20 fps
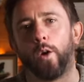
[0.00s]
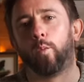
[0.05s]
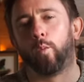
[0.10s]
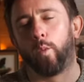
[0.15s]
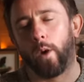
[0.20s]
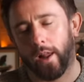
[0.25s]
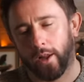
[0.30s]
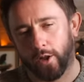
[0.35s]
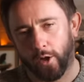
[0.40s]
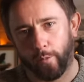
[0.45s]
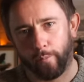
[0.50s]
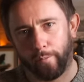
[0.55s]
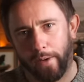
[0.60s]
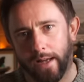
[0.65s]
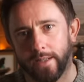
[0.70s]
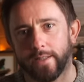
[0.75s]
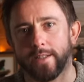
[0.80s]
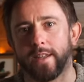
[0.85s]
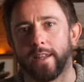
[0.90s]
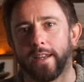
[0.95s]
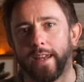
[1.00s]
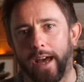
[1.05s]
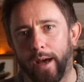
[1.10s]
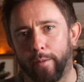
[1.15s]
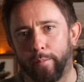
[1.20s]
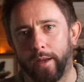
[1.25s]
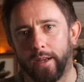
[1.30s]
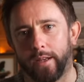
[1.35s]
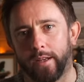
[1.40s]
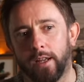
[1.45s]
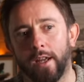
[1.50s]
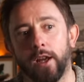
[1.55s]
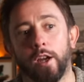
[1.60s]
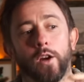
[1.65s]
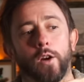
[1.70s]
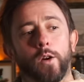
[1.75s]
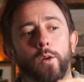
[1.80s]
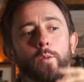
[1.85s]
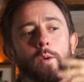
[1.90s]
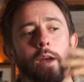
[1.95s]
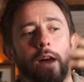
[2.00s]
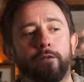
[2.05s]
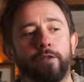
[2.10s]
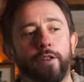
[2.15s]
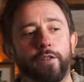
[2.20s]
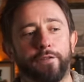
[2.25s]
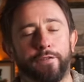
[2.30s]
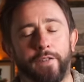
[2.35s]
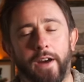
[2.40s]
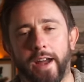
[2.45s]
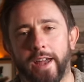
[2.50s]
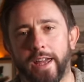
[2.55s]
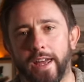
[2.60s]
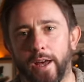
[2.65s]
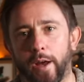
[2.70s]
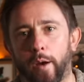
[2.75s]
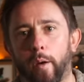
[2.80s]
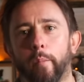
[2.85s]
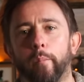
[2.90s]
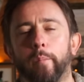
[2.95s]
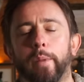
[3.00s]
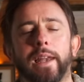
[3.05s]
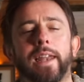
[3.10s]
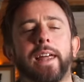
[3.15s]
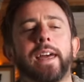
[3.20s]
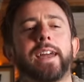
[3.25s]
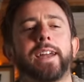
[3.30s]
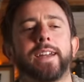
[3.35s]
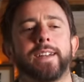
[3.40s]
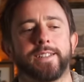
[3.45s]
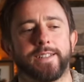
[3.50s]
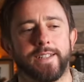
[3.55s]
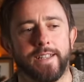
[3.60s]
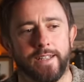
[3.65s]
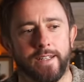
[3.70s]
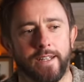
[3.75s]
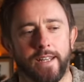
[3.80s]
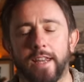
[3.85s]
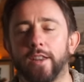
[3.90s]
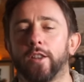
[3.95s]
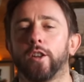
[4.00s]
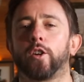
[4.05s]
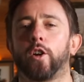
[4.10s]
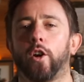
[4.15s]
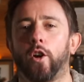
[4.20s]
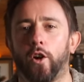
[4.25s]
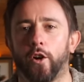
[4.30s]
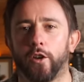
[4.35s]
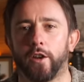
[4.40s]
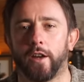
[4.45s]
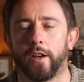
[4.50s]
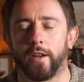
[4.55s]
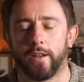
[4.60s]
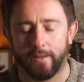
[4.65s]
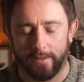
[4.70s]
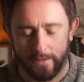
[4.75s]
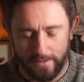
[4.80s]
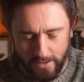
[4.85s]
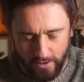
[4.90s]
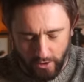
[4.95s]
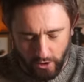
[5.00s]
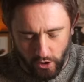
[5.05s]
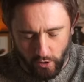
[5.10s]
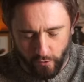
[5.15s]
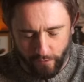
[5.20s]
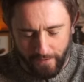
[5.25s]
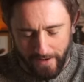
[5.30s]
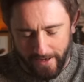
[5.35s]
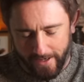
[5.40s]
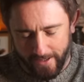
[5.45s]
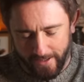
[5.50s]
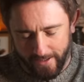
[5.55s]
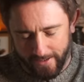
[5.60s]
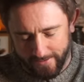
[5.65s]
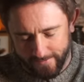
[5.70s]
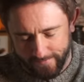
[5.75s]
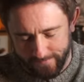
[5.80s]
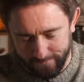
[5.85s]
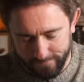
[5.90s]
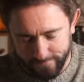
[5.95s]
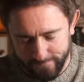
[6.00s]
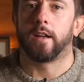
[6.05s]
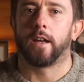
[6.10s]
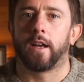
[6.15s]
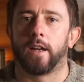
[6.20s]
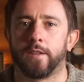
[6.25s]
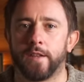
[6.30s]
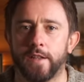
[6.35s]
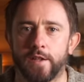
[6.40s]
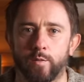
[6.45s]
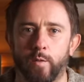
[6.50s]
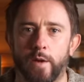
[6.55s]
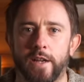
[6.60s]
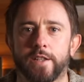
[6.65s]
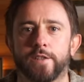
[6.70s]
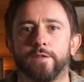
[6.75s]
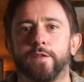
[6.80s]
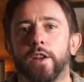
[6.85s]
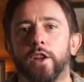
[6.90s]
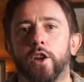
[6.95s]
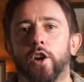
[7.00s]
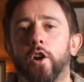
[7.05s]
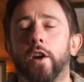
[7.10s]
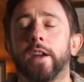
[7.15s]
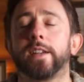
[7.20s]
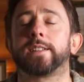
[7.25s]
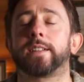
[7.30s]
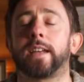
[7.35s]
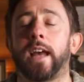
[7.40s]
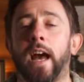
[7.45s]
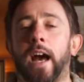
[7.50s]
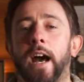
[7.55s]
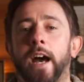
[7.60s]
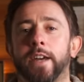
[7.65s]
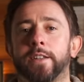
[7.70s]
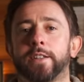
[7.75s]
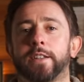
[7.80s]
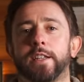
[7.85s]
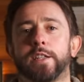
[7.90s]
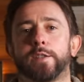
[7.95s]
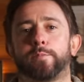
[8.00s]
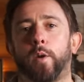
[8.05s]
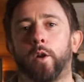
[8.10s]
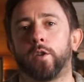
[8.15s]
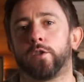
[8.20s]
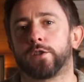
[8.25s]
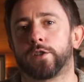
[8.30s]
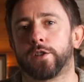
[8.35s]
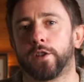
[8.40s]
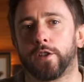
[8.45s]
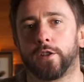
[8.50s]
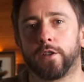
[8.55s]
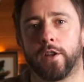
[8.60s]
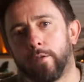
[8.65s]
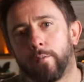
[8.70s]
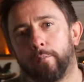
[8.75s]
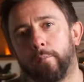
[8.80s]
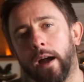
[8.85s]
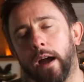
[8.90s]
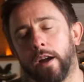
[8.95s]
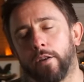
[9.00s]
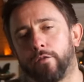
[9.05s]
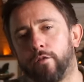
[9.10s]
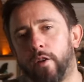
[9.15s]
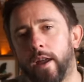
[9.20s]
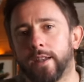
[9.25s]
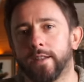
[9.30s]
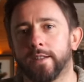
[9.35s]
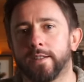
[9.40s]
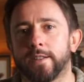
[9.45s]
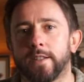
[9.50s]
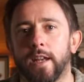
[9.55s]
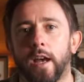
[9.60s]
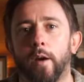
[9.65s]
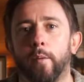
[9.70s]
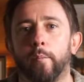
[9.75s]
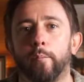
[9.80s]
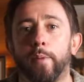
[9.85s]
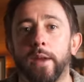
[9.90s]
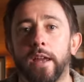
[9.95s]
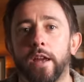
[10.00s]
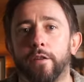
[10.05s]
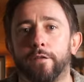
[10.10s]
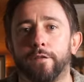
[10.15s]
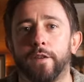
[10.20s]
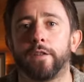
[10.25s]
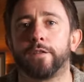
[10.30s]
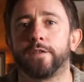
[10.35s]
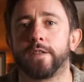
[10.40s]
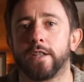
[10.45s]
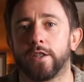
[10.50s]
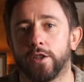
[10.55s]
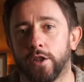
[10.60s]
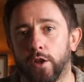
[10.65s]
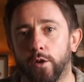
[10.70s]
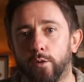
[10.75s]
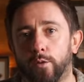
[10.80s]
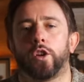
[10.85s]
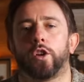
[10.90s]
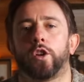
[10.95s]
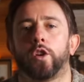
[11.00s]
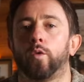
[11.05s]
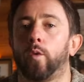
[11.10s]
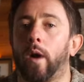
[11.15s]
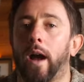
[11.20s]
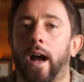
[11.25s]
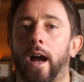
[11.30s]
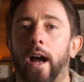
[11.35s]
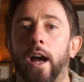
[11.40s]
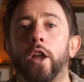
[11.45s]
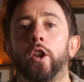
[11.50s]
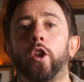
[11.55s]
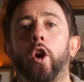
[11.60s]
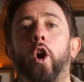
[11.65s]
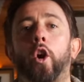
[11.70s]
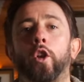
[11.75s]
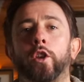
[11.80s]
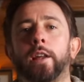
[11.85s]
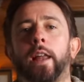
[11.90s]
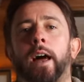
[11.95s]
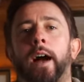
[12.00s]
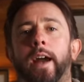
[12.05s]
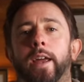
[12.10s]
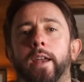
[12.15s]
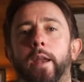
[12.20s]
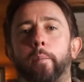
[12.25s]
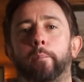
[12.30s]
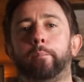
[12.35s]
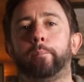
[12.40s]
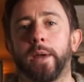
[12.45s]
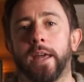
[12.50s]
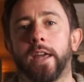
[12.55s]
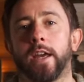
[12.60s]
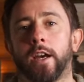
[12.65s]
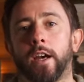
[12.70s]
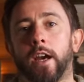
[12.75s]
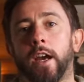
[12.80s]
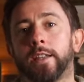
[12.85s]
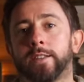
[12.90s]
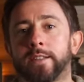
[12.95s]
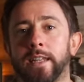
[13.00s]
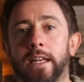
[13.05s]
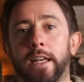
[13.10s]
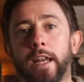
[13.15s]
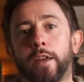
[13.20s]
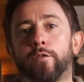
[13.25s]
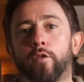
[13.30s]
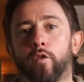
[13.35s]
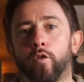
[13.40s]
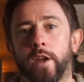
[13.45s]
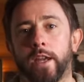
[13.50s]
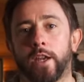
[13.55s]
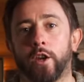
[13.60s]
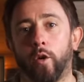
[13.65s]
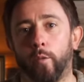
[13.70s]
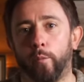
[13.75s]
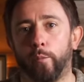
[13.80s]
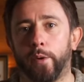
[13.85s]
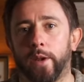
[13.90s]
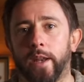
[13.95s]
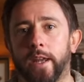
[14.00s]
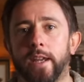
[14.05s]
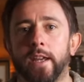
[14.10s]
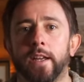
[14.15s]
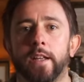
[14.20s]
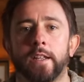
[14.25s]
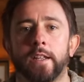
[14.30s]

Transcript: and welcome back to the cabin. We have the fire blazing in the corner. Cue fire. And this week's video is kindly sponsored from my friends at Beer52, who are an online beer delivery company